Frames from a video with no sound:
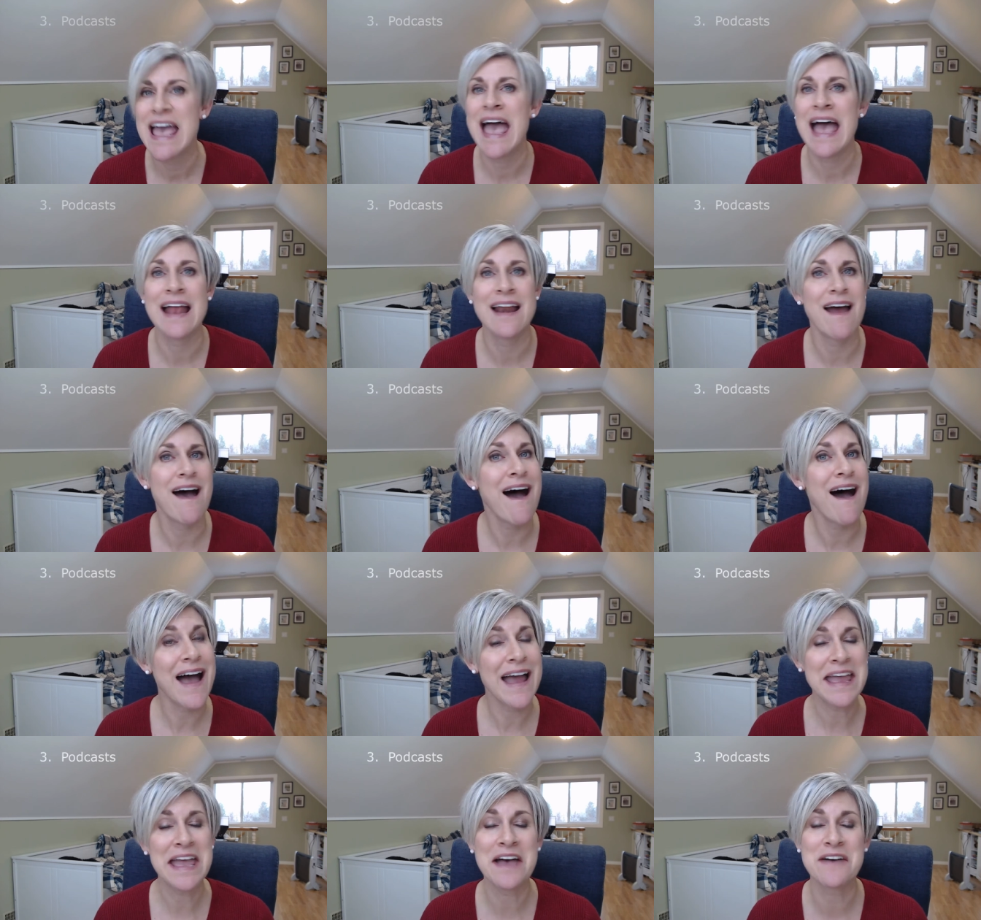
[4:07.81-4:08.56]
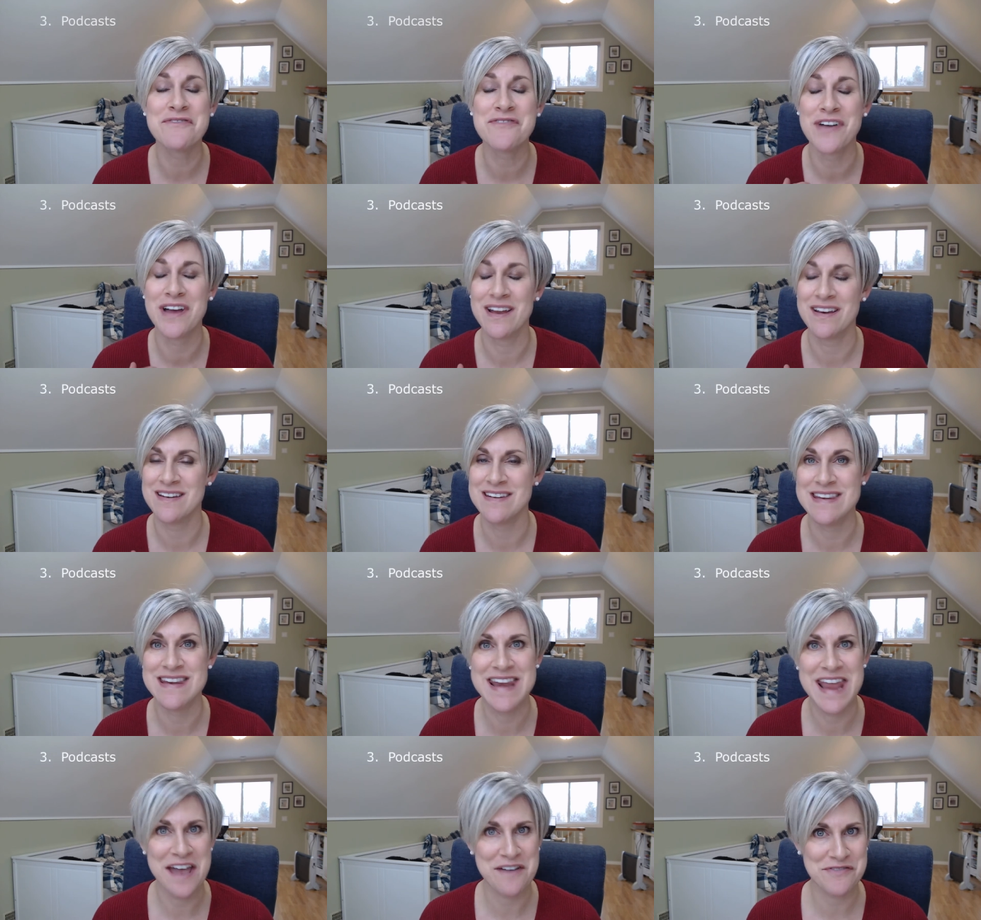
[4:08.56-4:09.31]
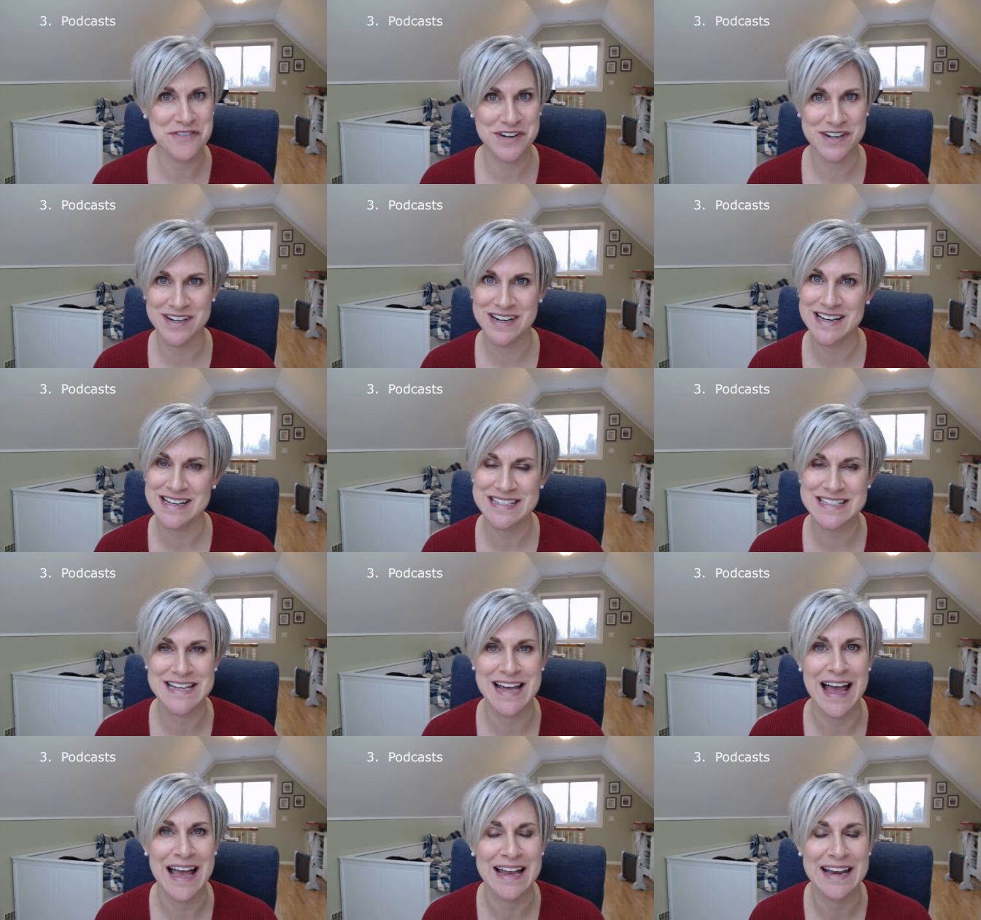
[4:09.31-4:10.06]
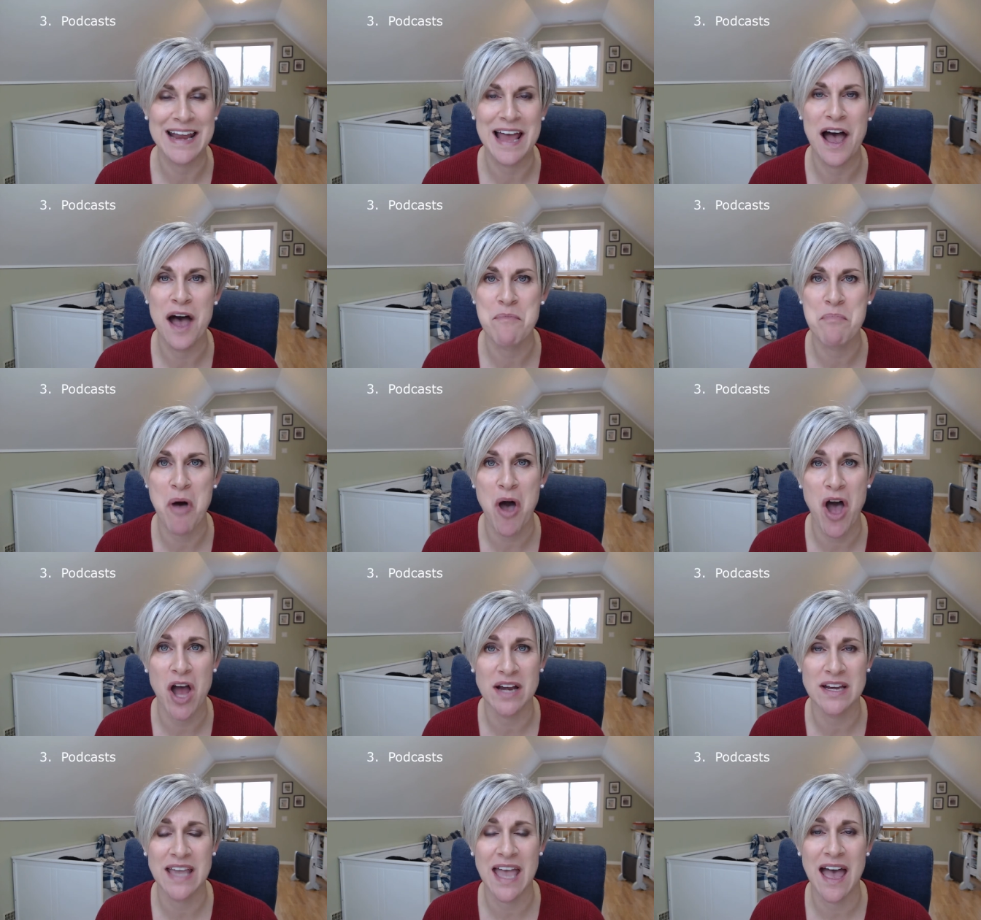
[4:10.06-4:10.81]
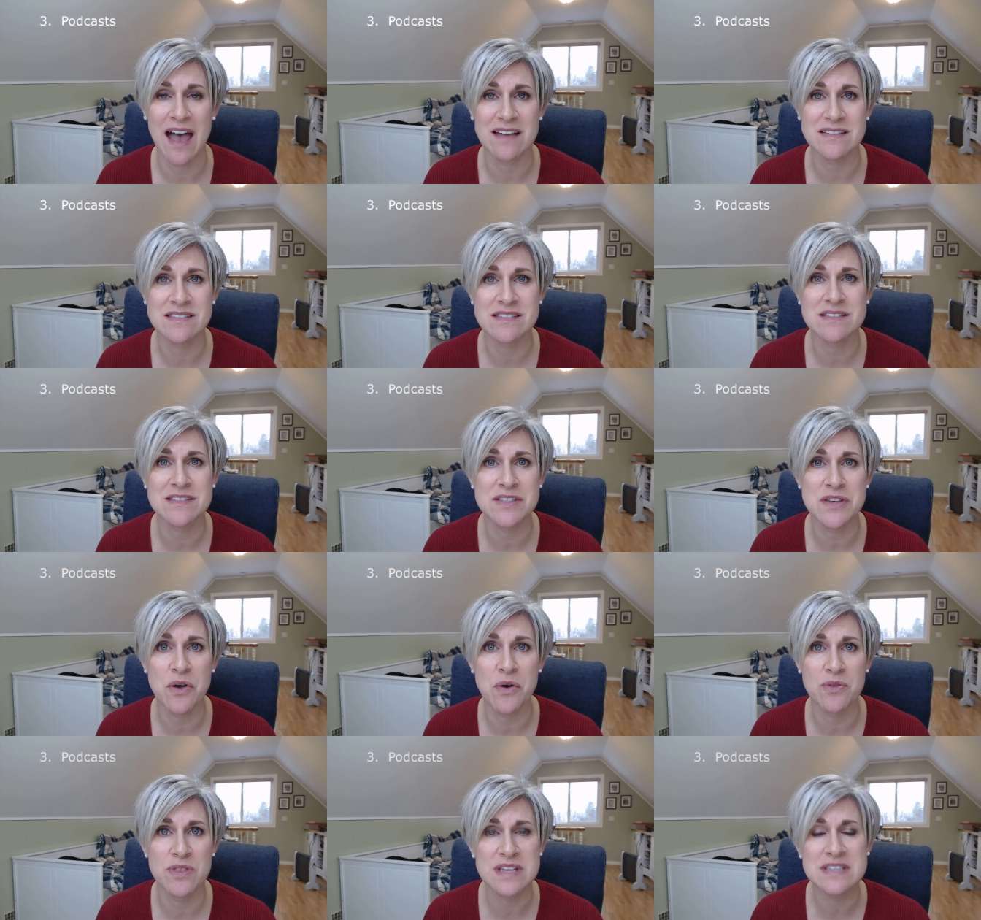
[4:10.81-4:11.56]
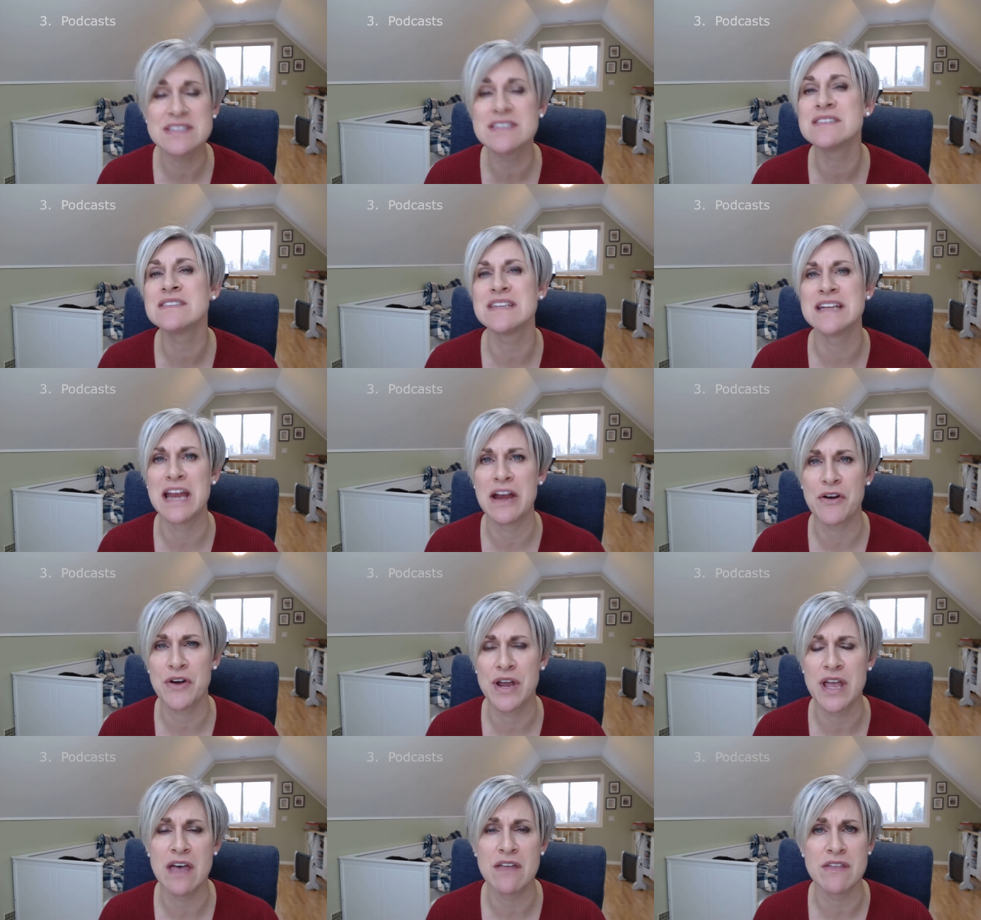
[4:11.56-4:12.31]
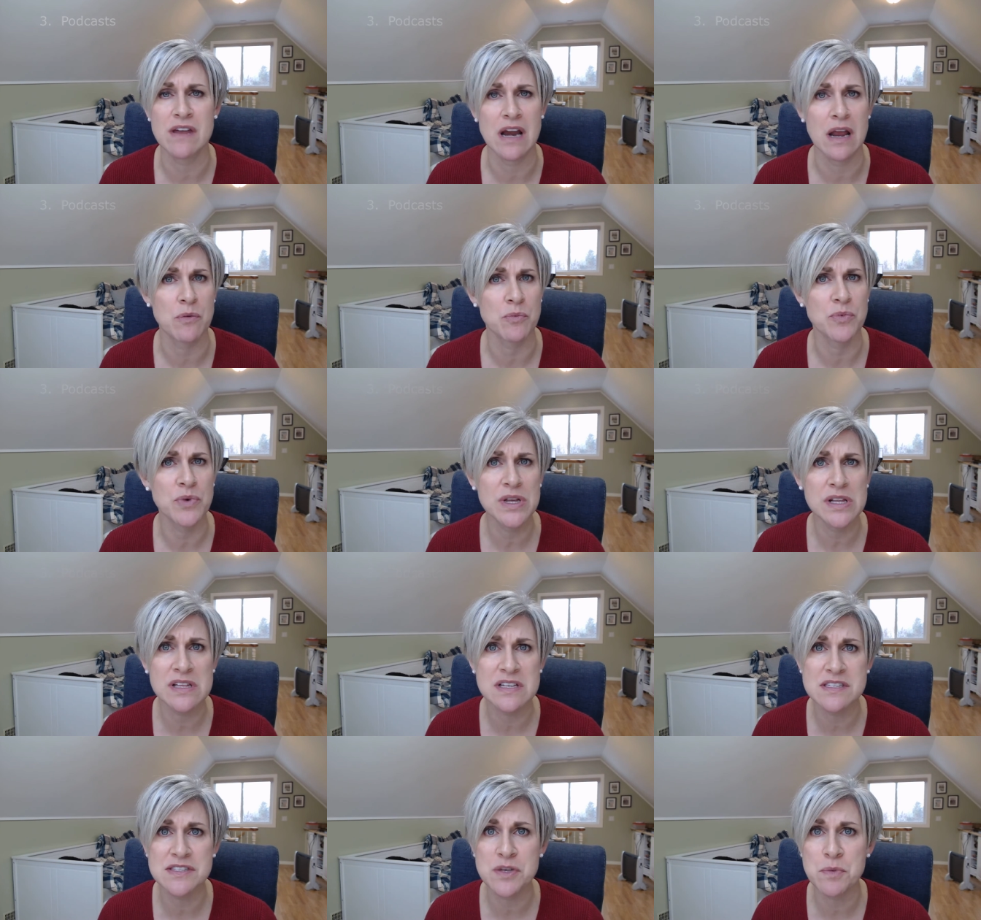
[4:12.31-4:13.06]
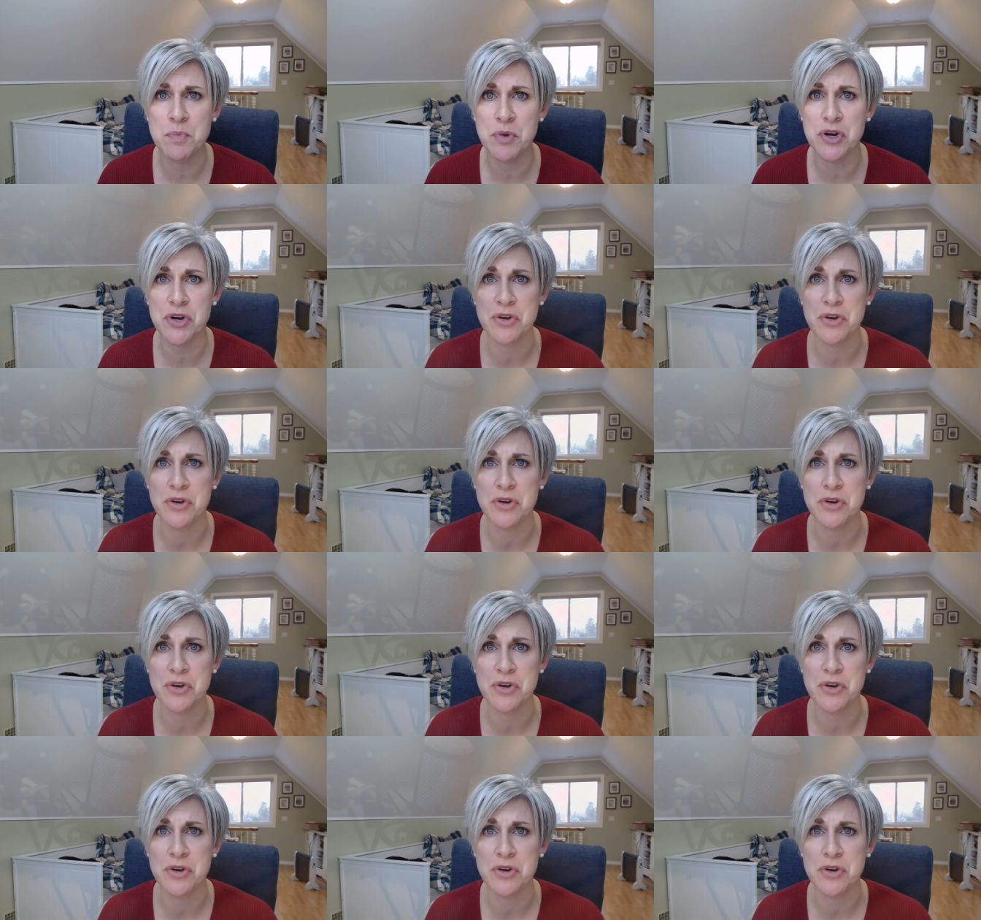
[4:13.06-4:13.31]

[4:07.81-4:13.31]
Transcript: And I have never done a podcast. So this is an area that I'm really super